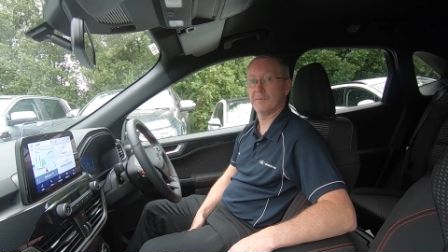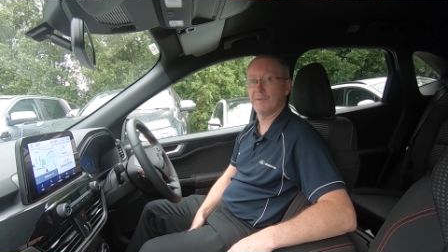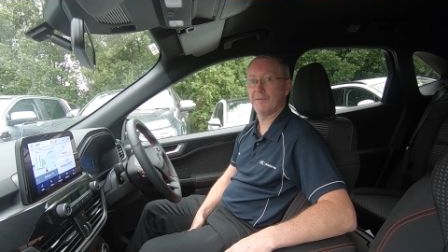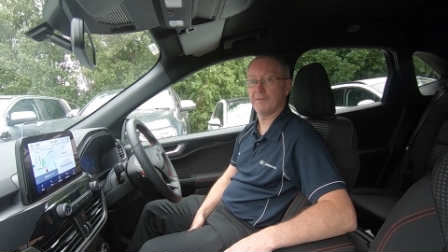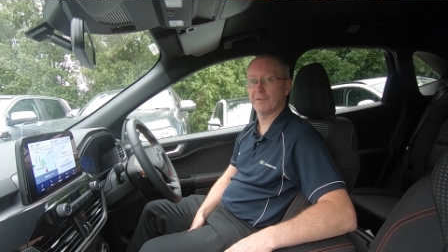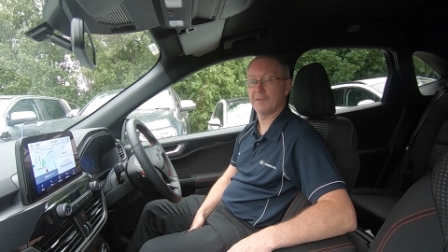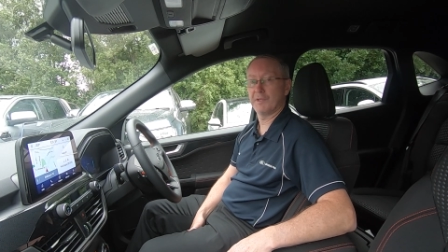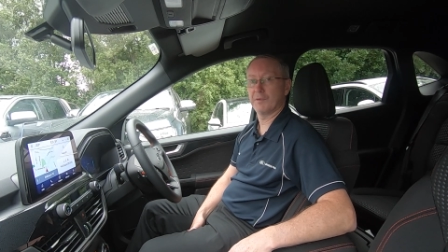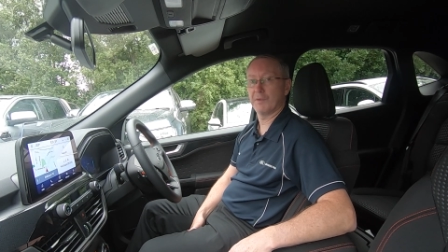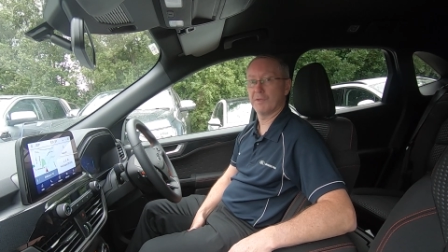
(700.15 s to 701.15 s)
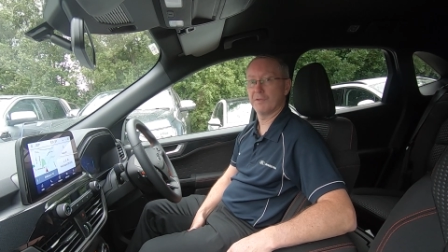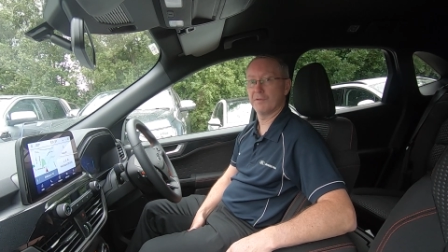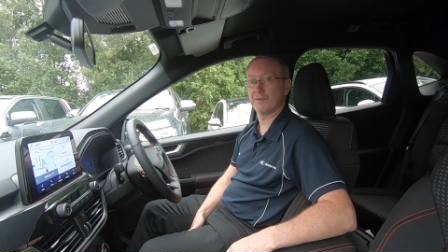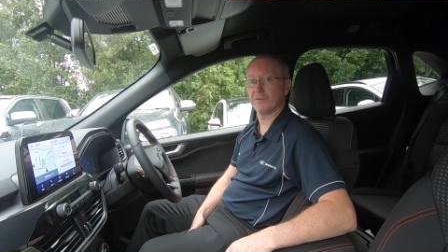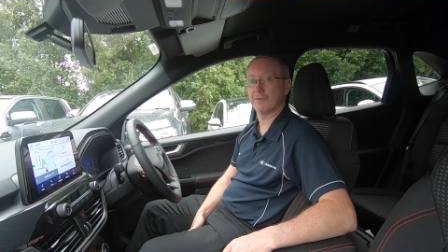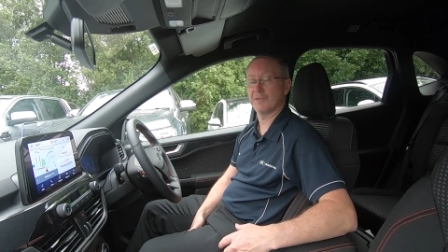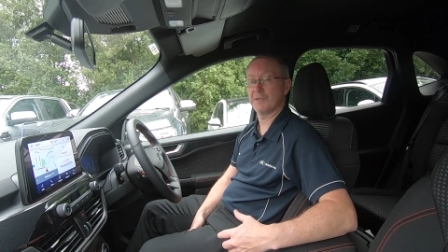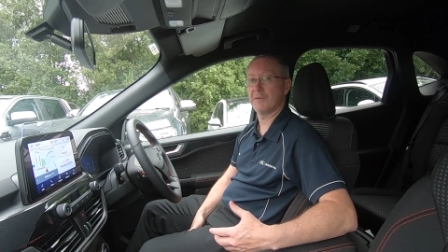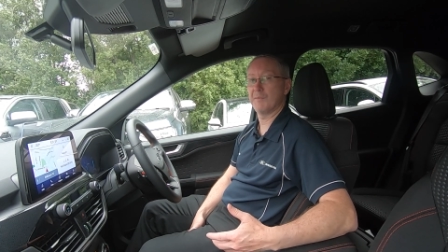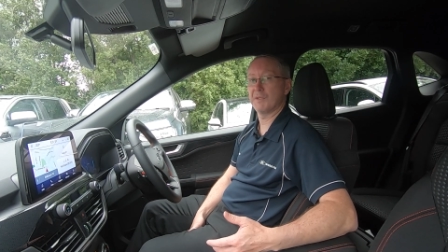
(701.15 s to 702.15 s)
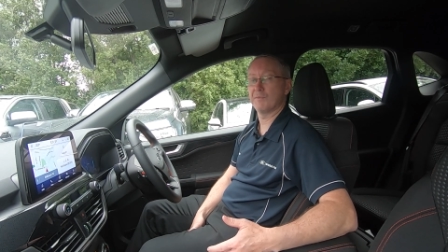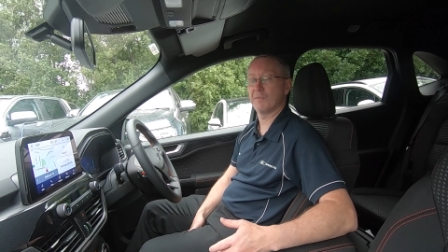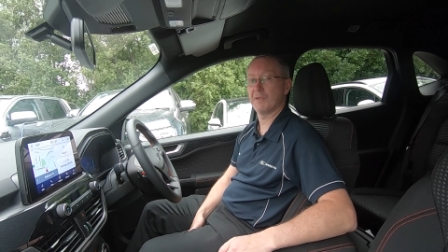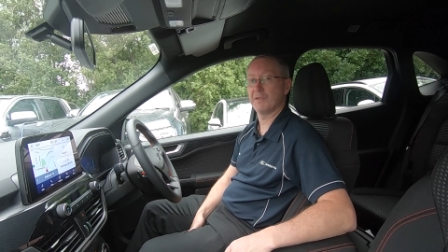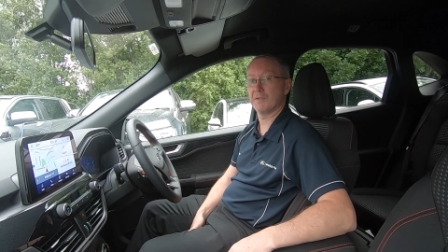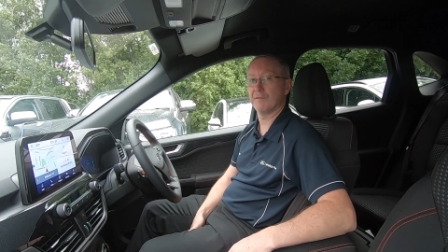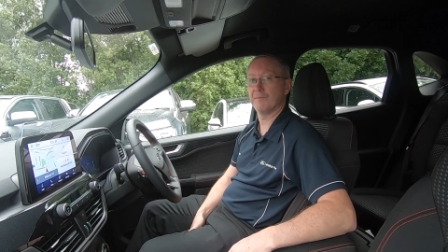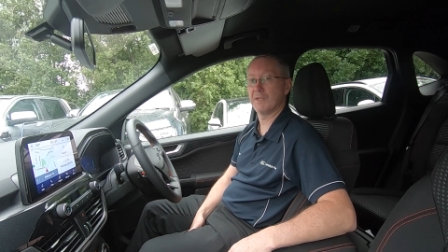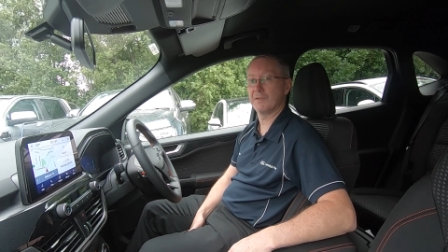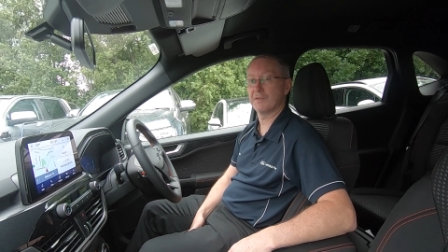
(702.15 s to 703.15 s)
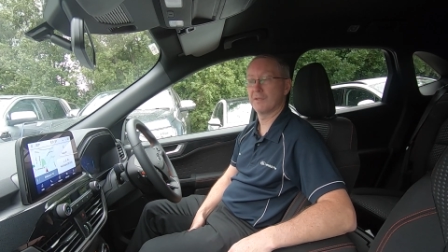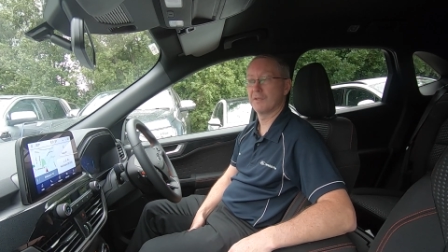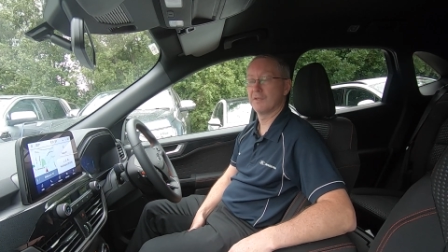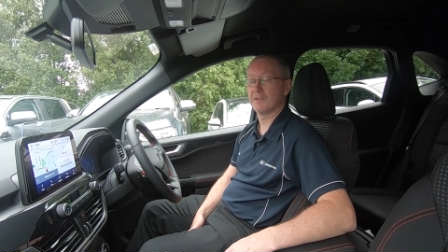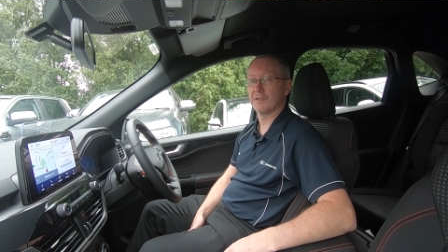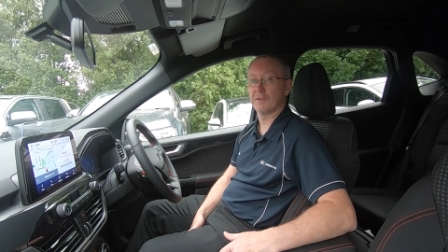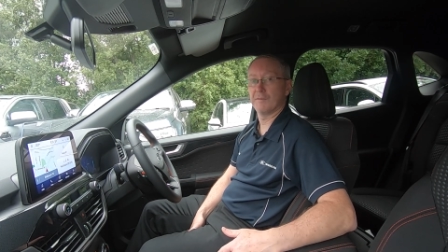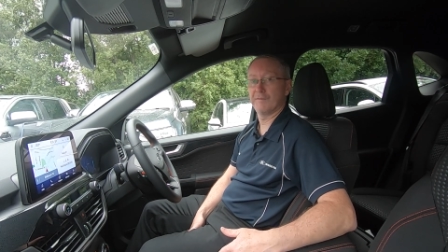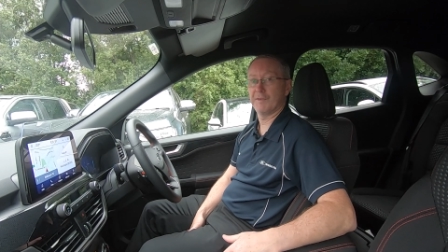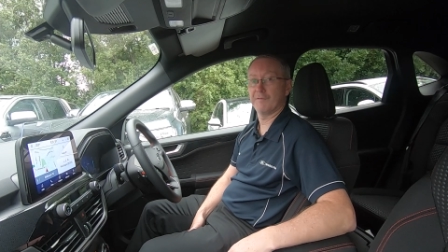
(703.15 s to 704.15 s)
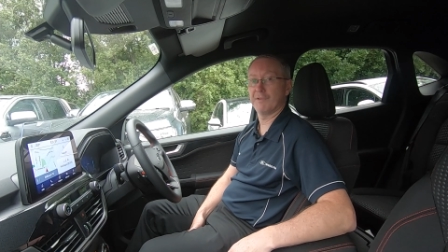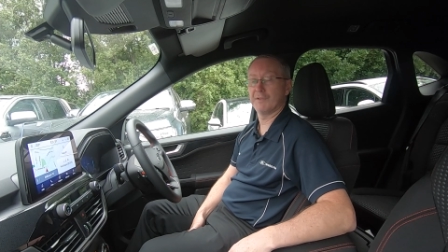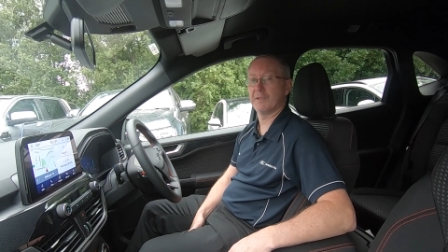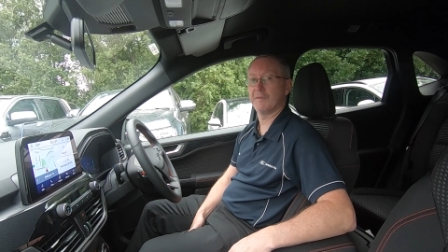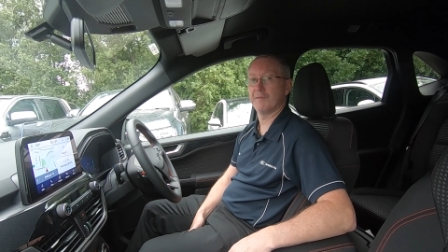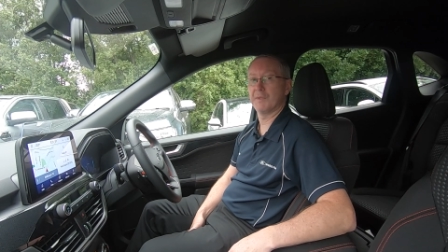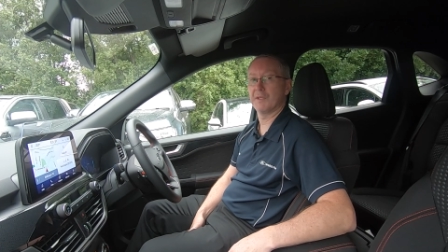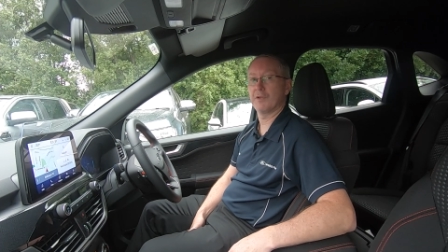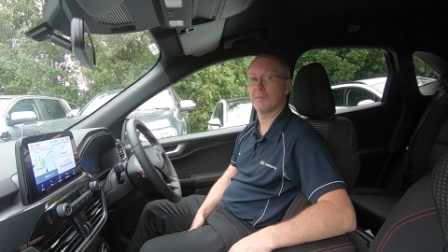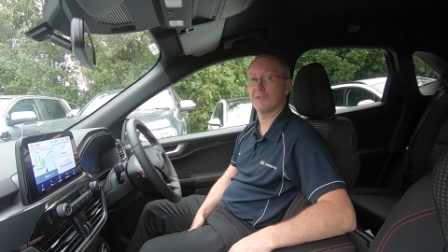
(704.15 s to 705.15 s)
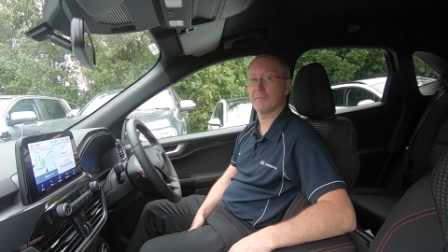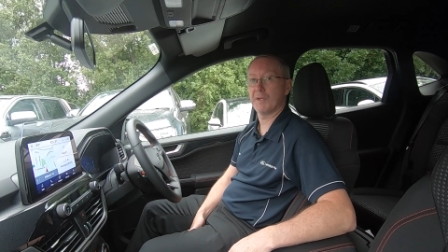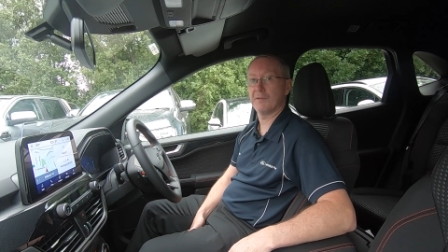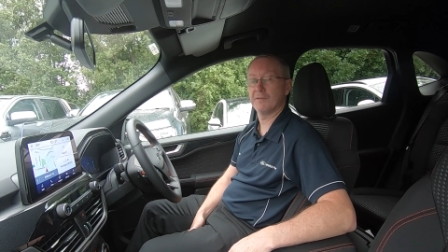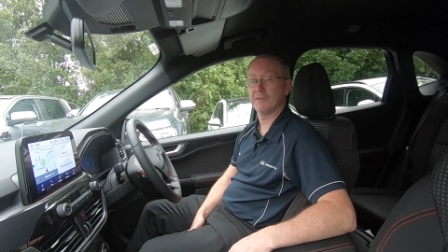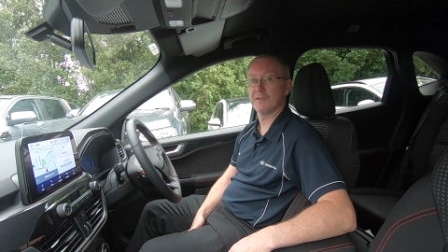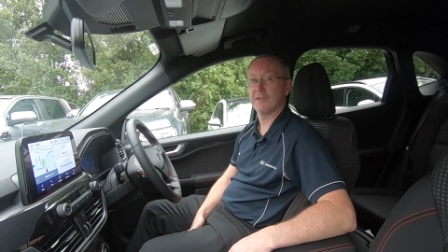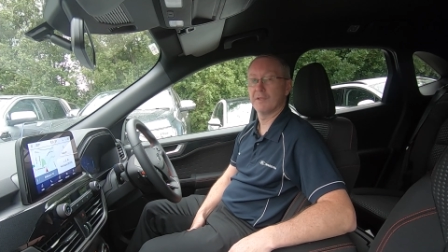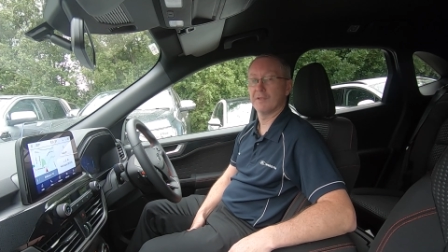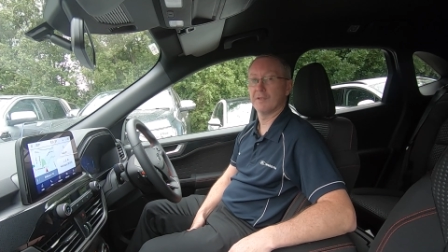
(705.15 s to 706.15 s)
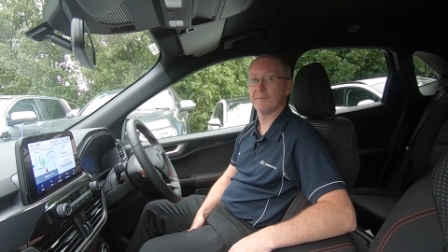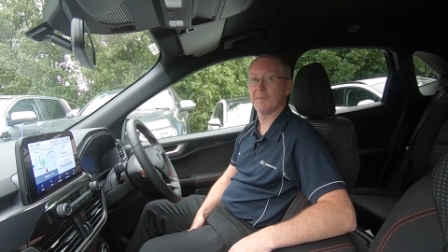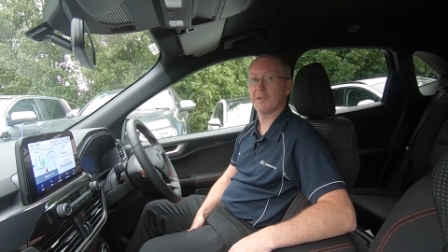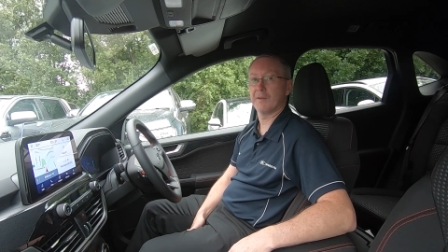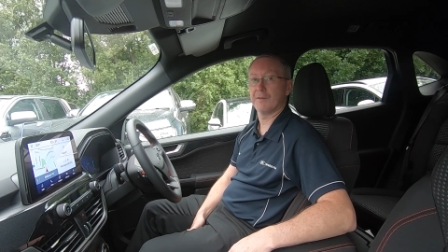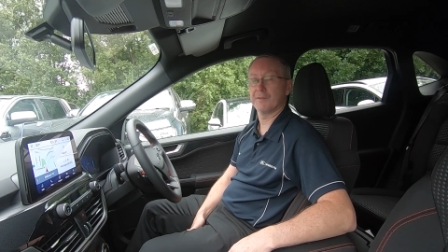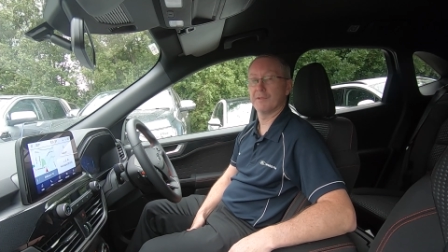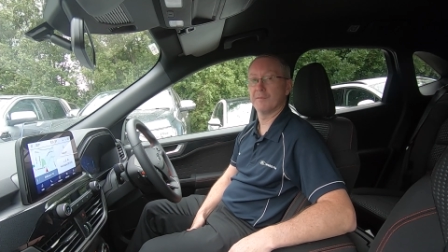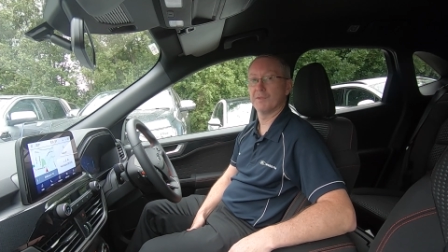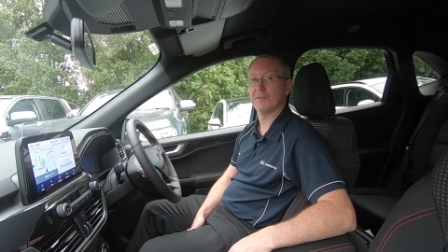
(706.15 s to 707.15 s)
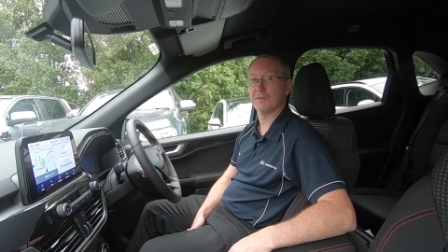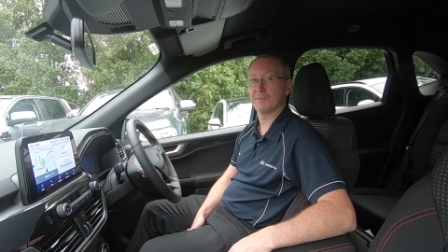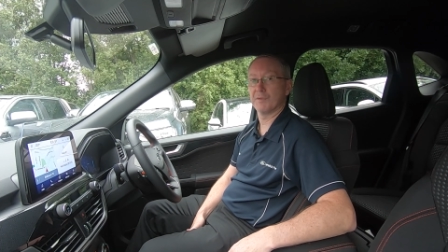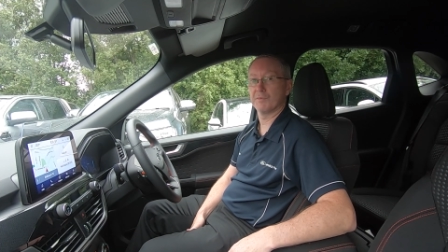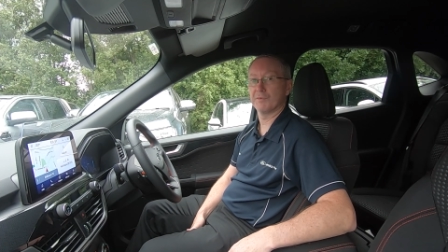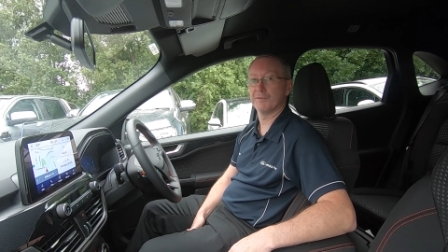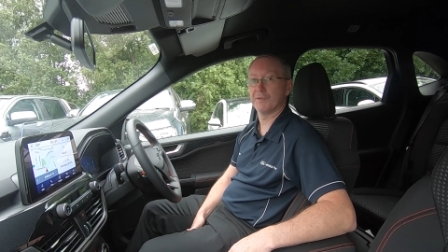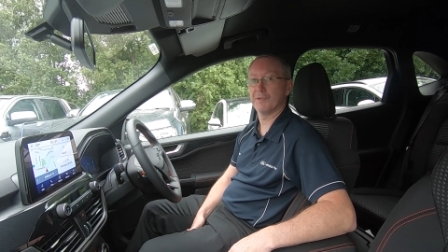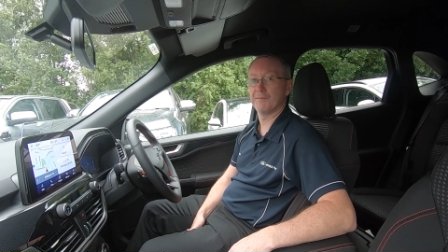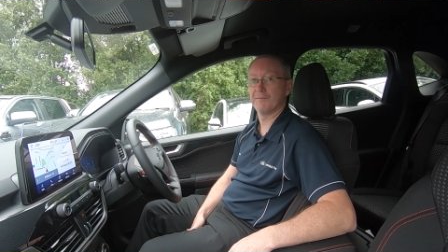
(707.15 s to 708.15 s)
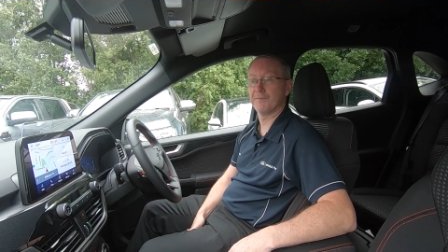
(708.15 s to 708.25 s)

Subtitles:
If you've got any questions or there's any bits and pieces that I've missed, feel free to leave them in the comments below, and I'll answer them as soon as possible for you.